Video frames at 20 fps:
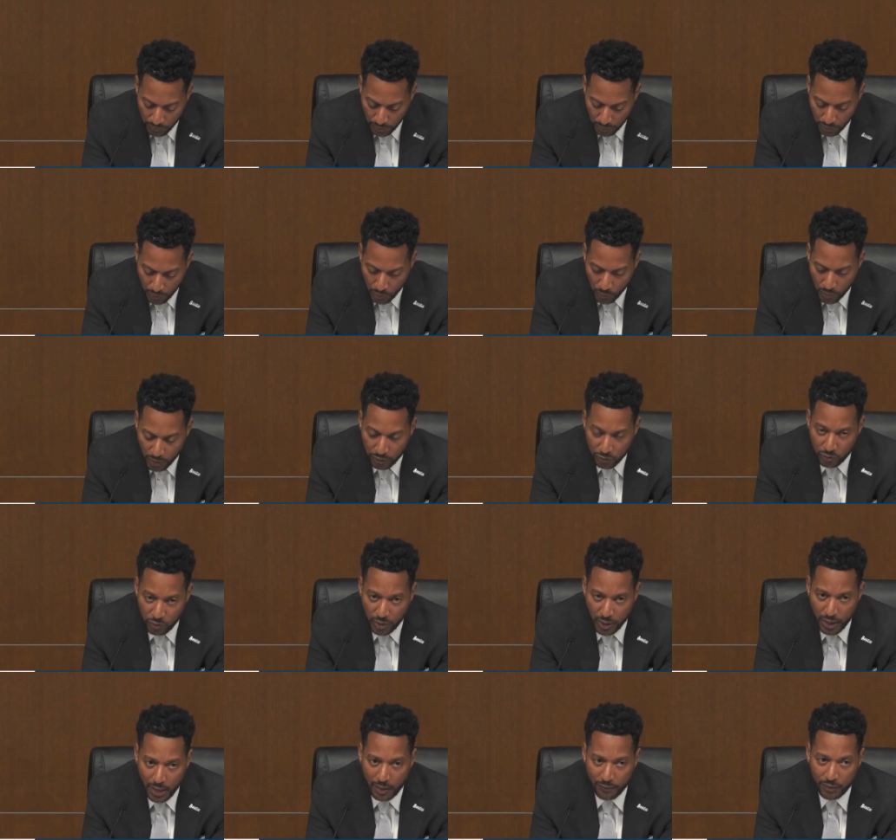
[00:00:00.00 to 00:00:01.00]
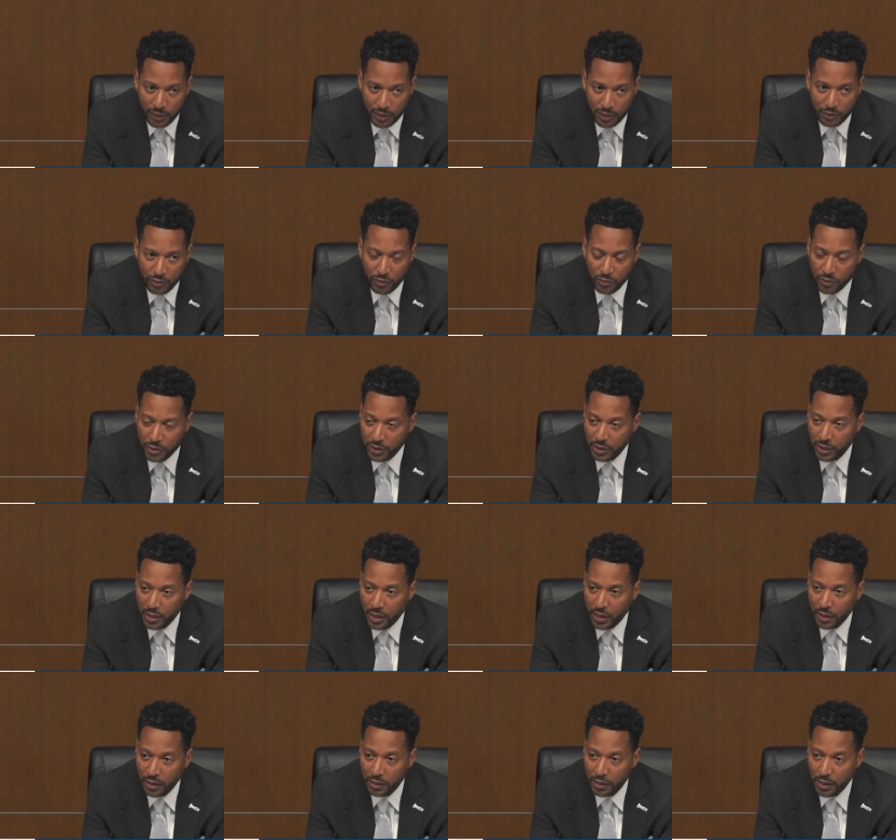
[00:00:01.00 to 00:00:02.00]
You know, once you have it in your
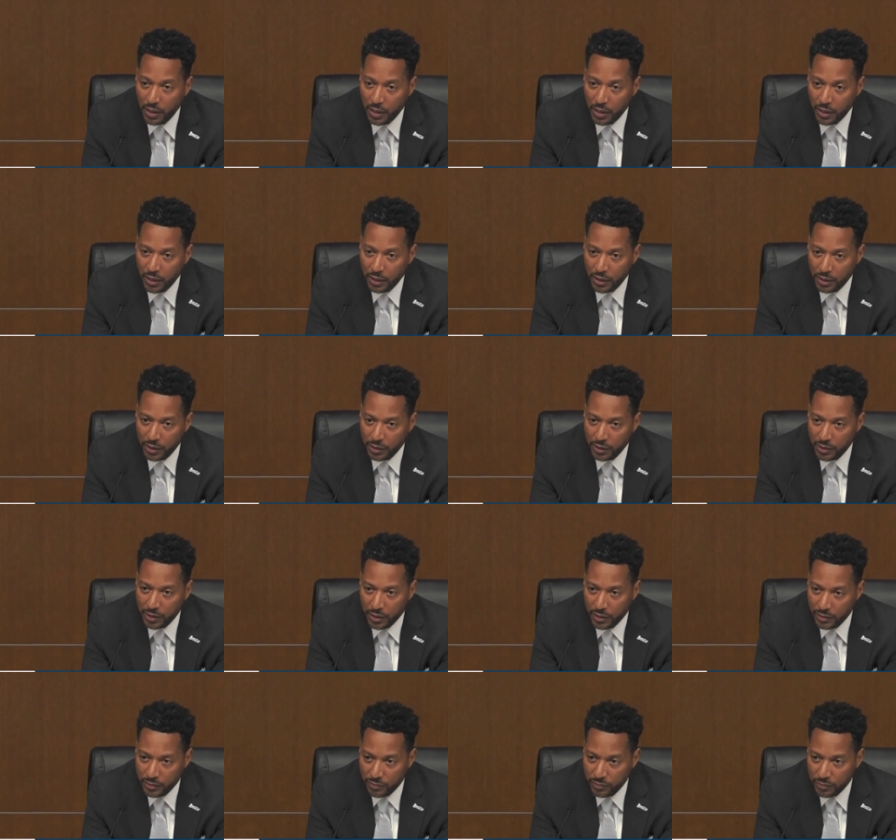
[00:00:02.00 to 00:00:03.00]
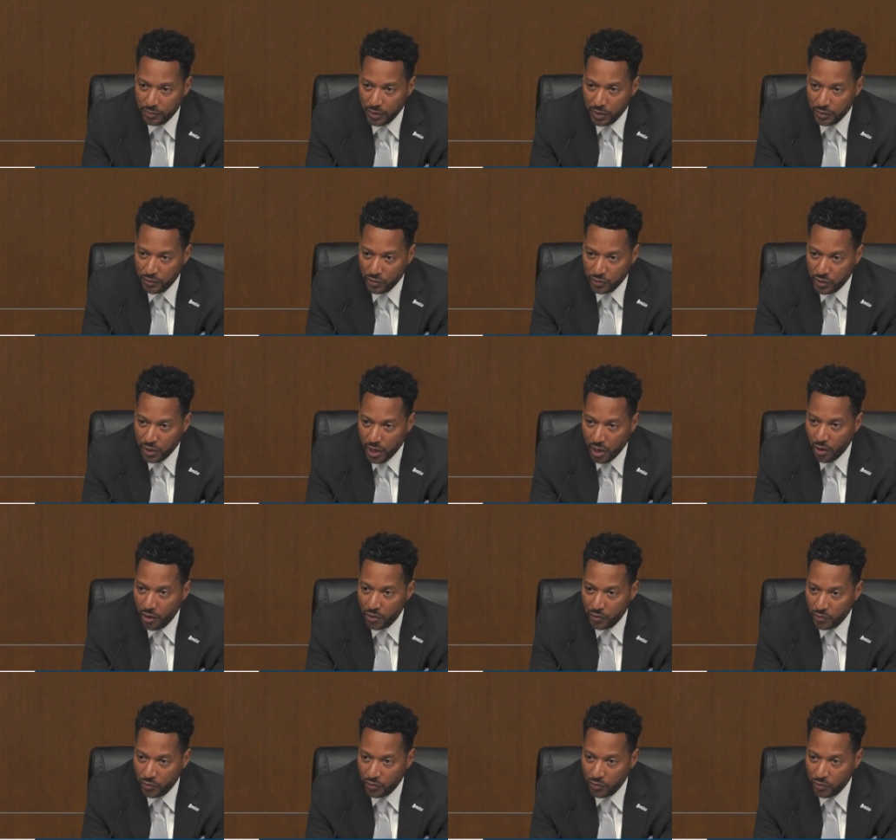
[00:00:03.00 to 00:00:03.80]
DNA, it, it, it just carries